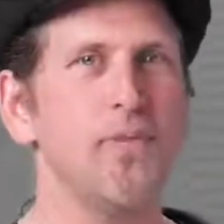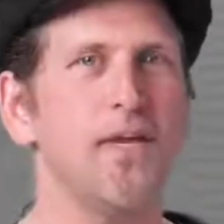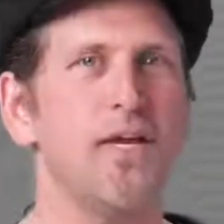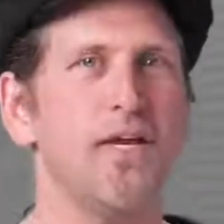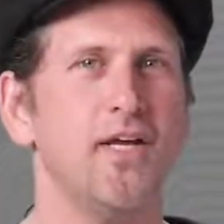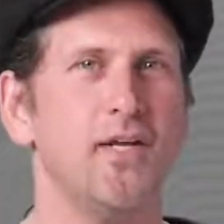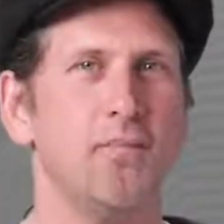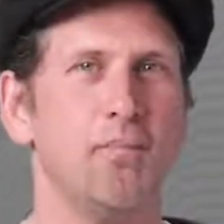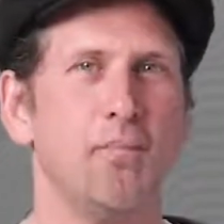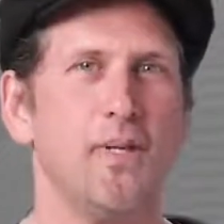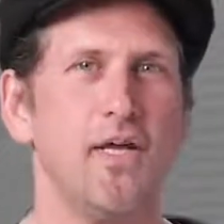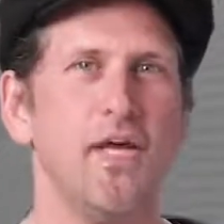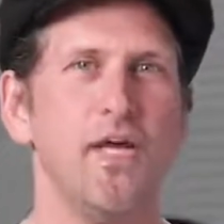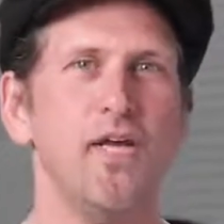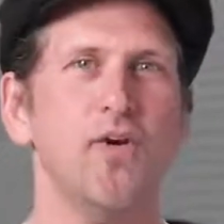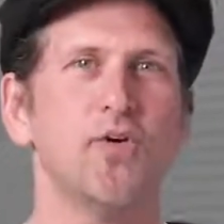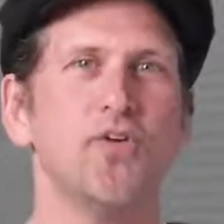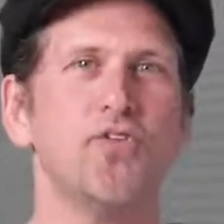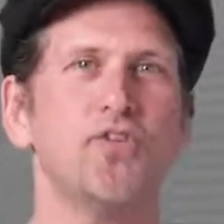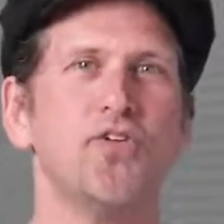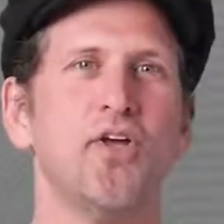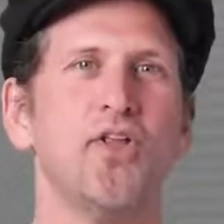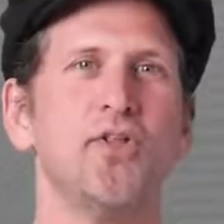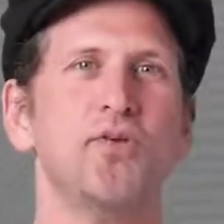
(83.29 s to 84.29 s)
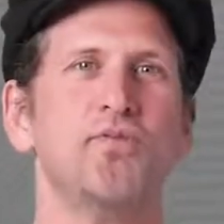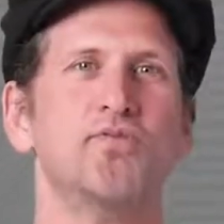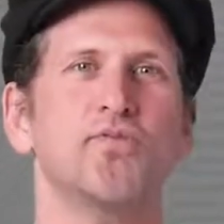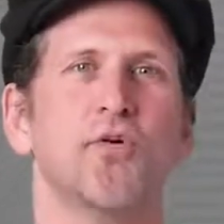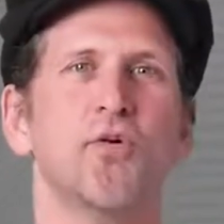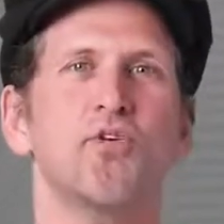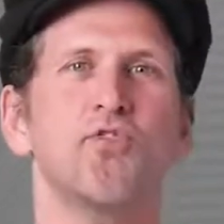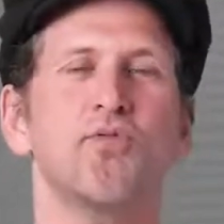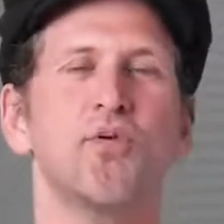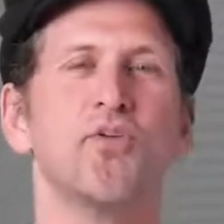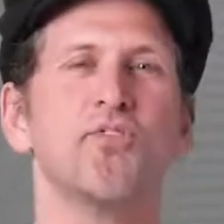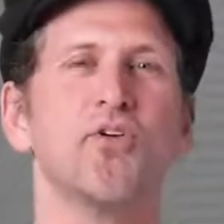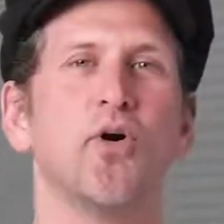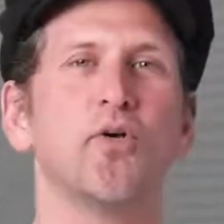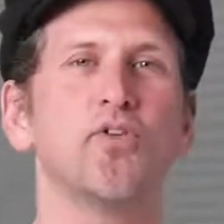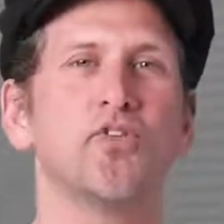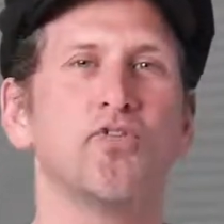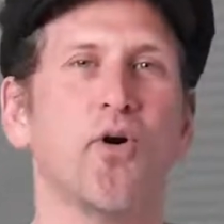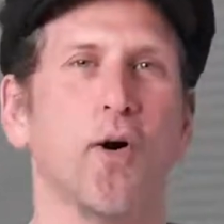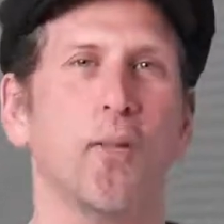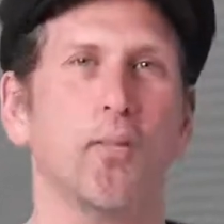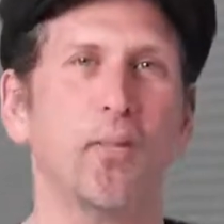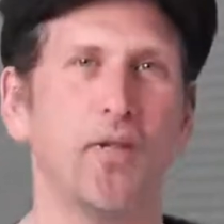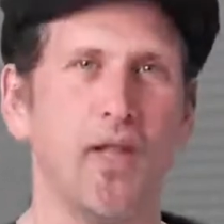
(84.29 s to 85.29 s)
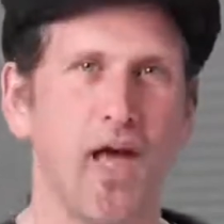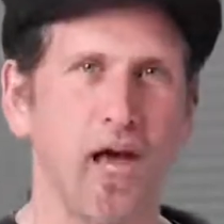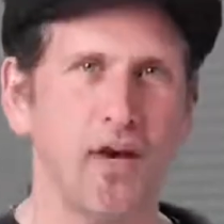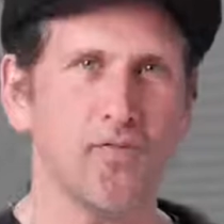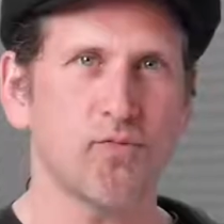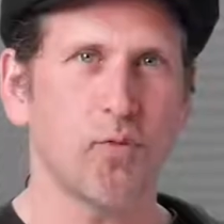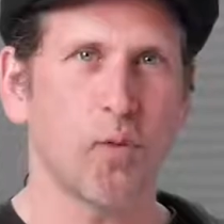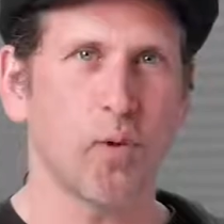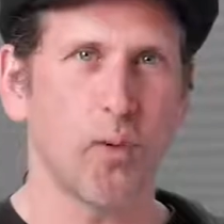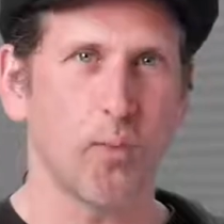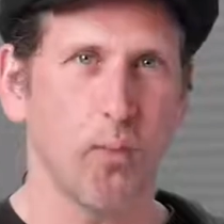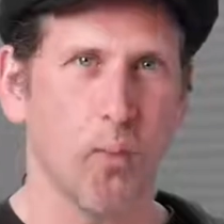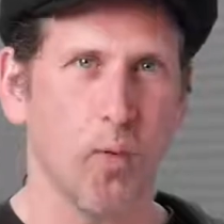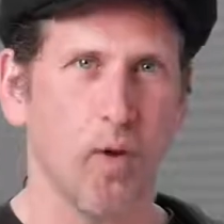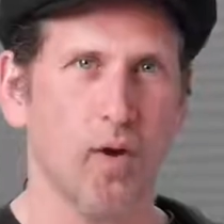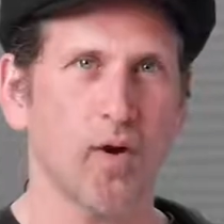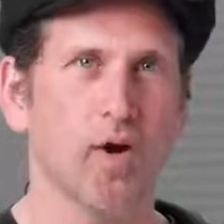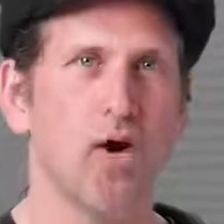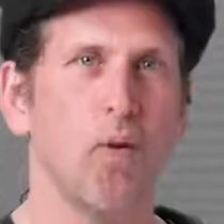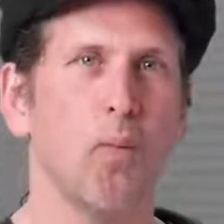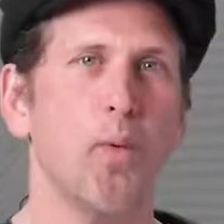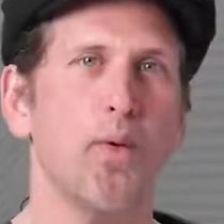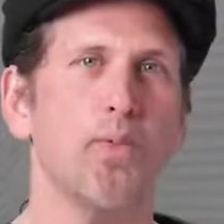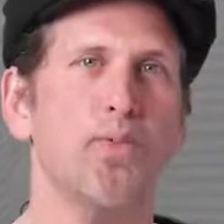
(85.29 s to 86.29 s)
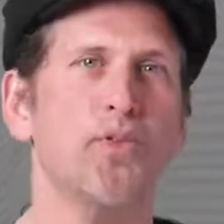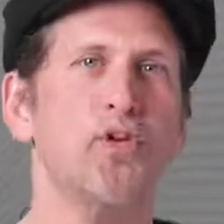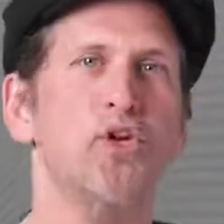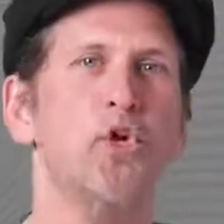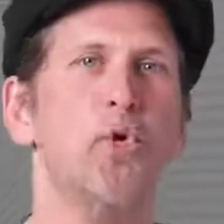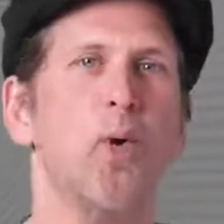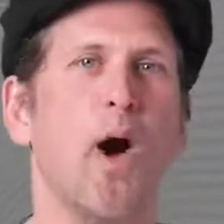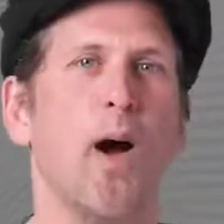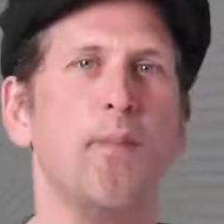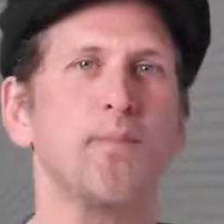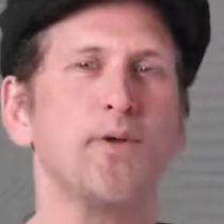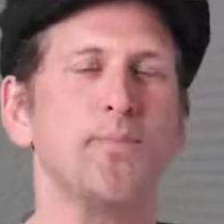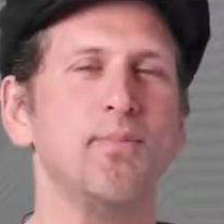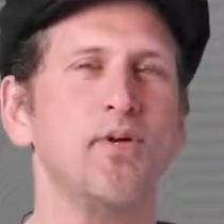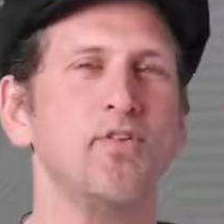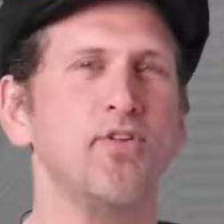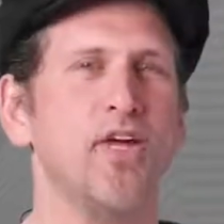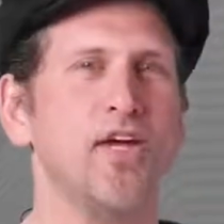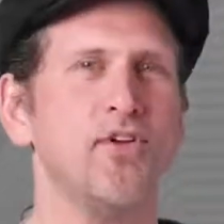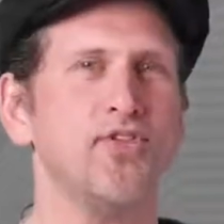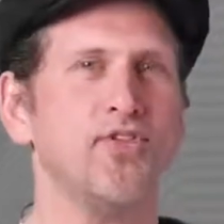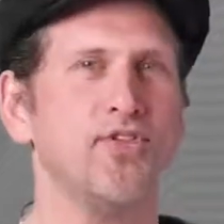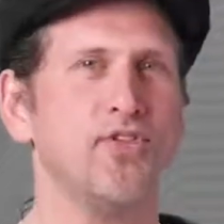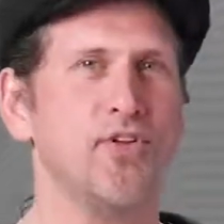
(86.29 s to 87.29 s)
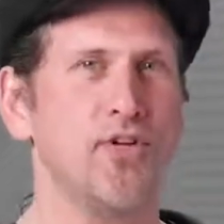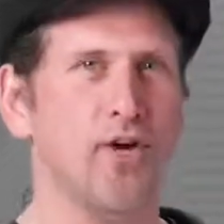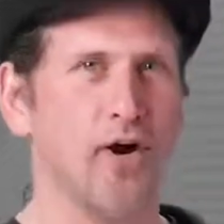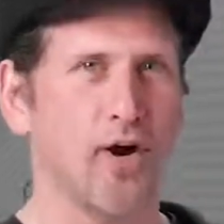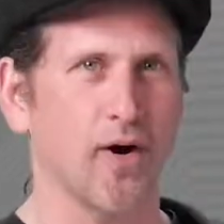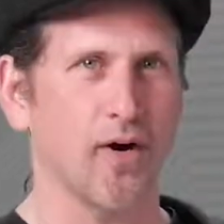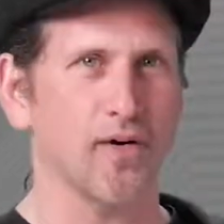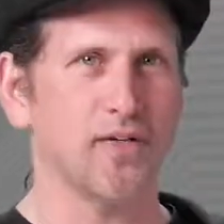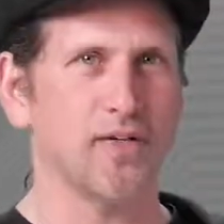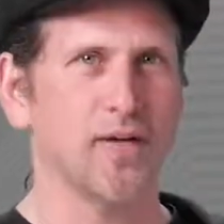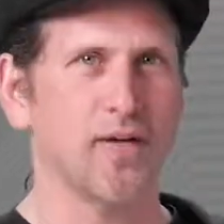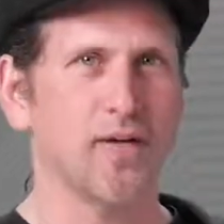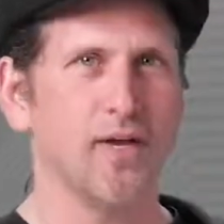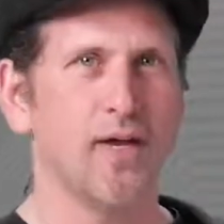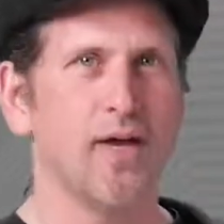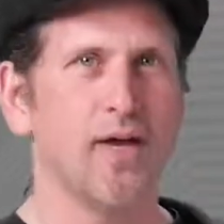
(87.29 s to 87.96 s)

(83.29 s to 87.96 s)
In P, you'll see the first results of our platform work with new optimizations in ART.